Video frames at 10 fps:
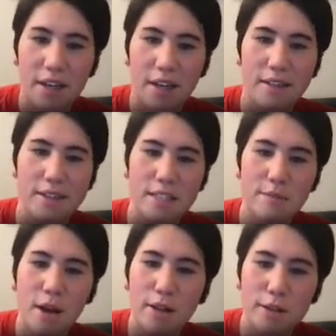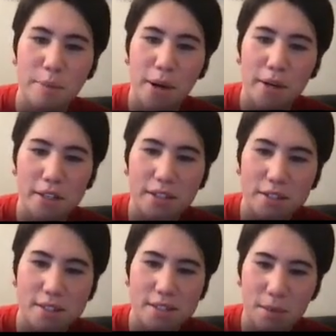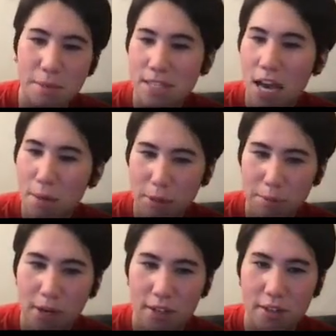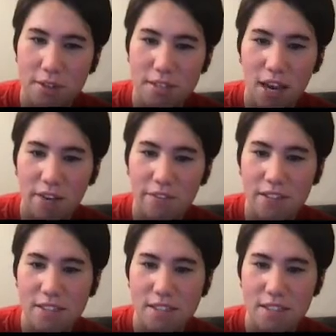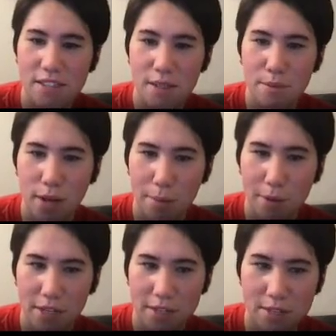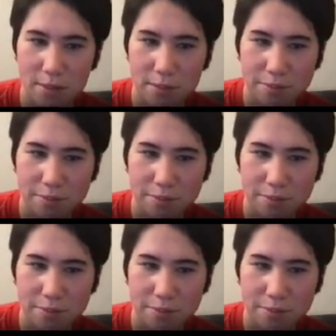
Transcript: And smaller particles, subatomic particles, have consistent properties.